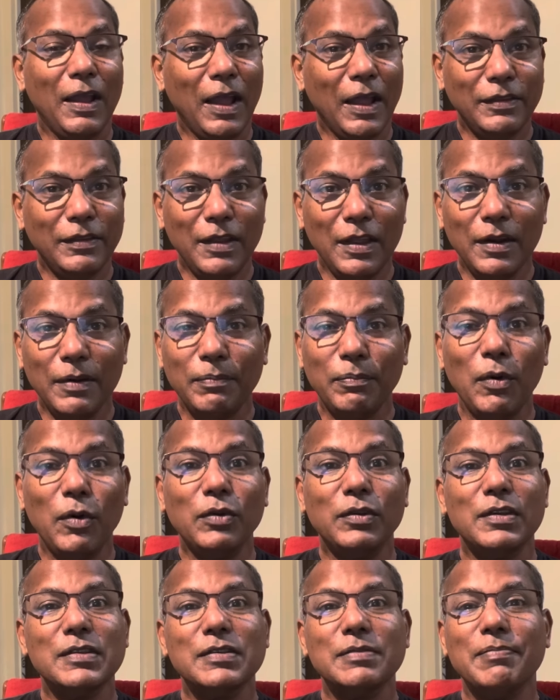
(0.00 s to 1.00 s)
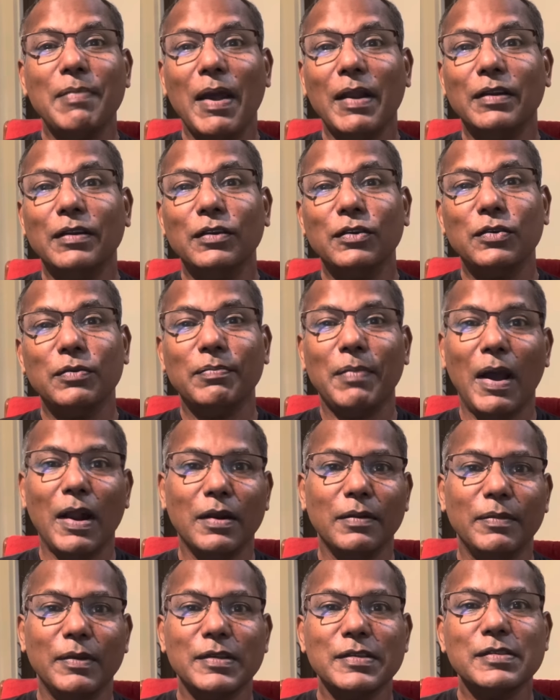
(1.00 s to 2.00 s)
and they report this matter to
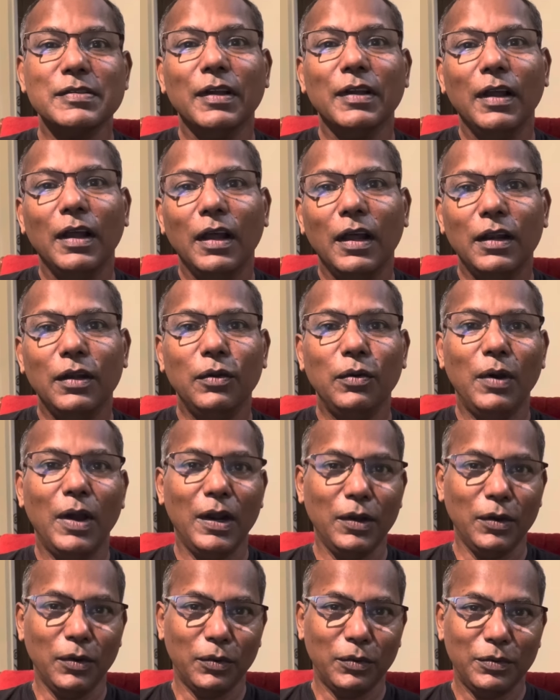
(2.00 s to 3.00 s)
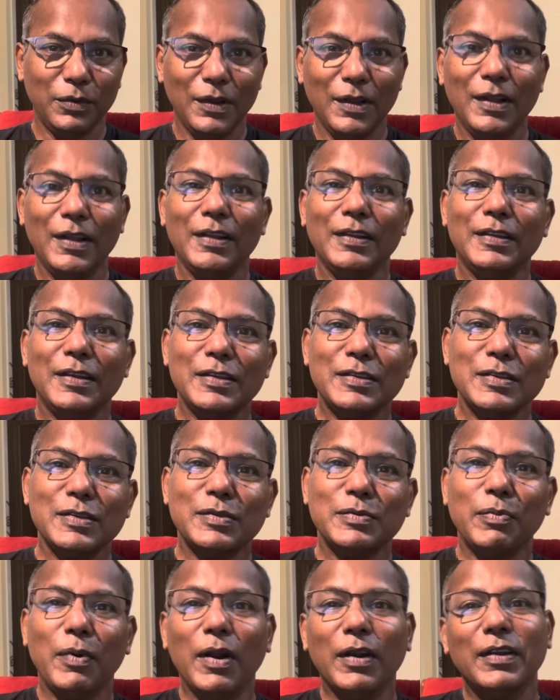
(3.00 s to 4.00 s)
Barnabas. hello, hello, this
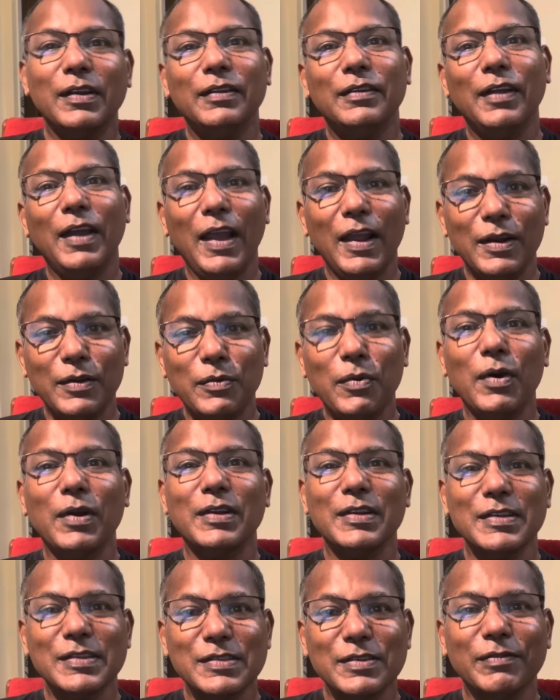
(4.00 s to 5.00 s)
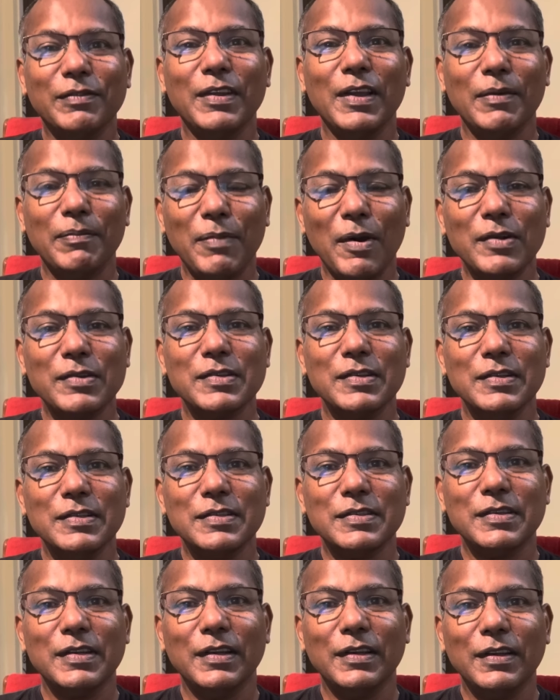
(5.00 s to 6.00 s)
is what the headquarters of the
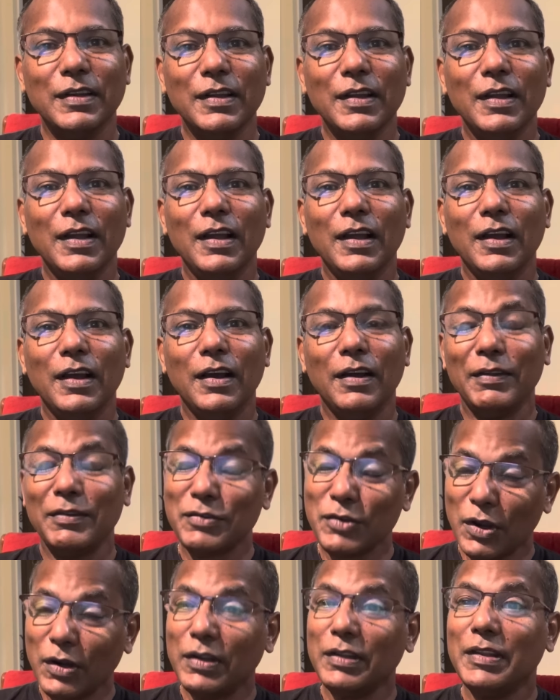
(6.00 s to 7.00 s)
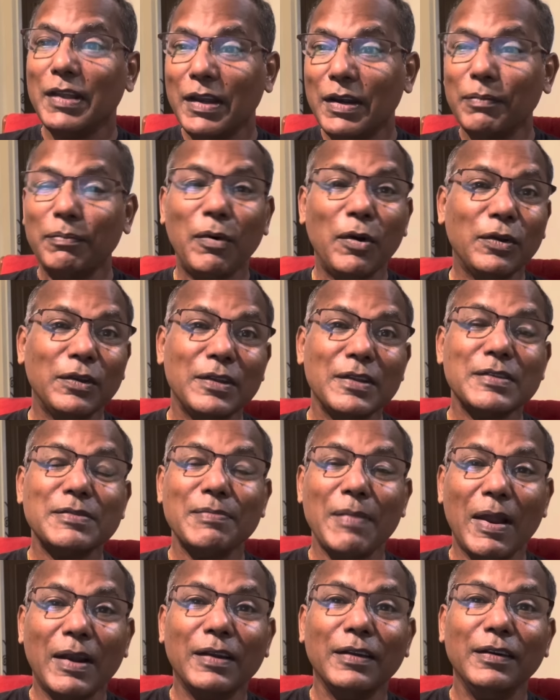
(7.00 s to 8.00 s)
apostles did. They reported this
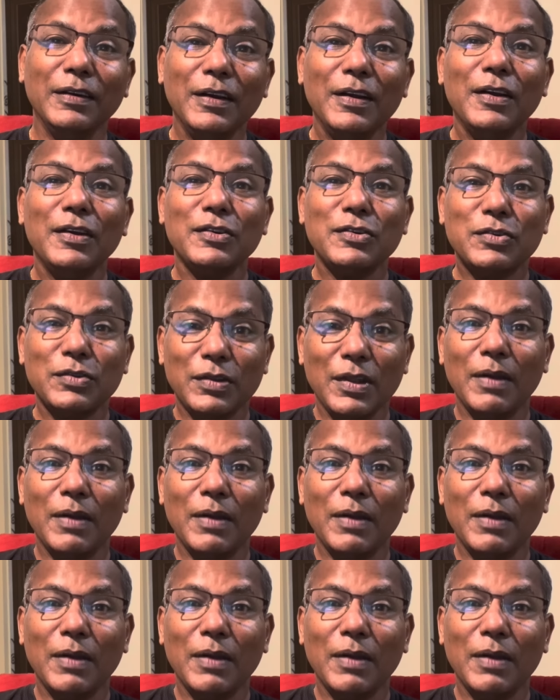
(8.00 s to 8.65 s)
matter to the